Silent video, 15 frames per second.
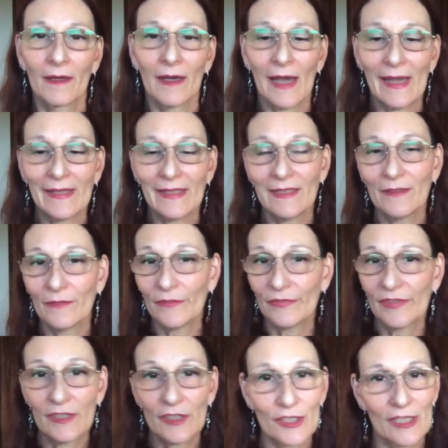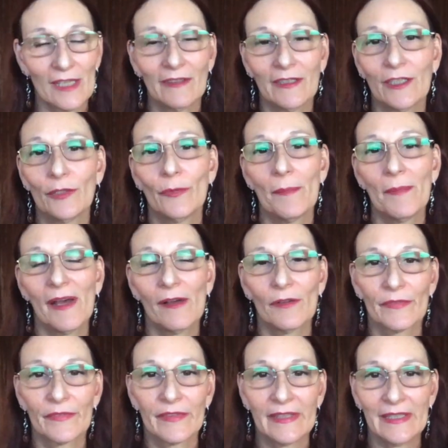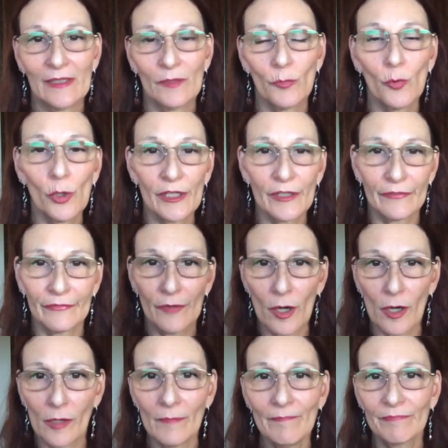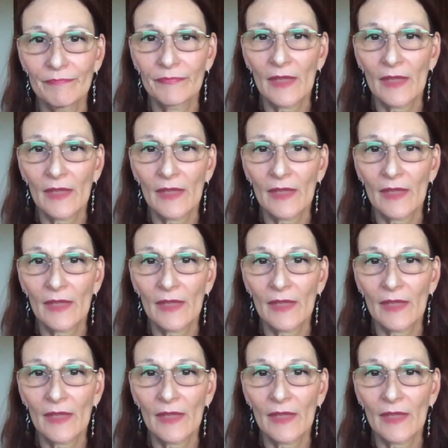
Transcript: I didn't even finish telling you about the waterfall.